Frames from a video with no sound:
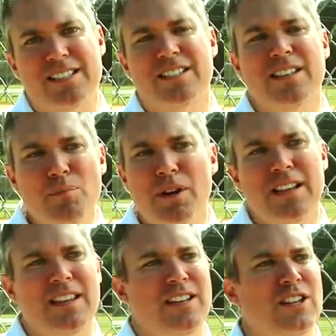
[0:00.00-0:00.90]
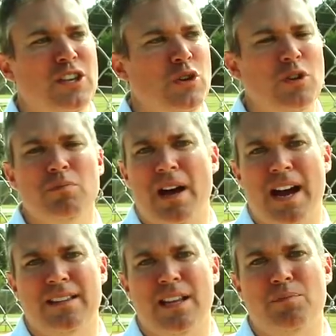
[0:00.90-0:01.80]
somebody that you
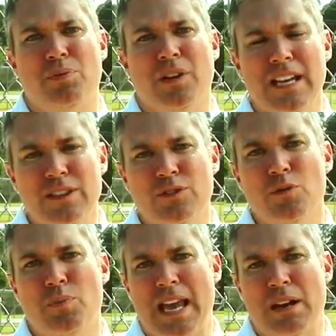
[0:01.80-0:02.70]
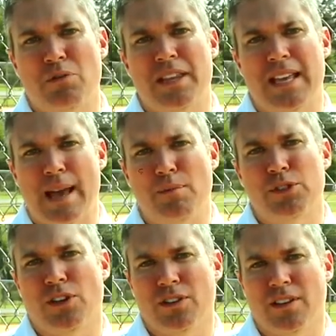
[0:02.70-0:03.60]
admired that played through pain when the game
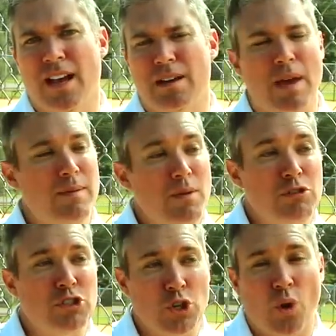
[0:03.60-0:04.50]
was on the line. Maybe it was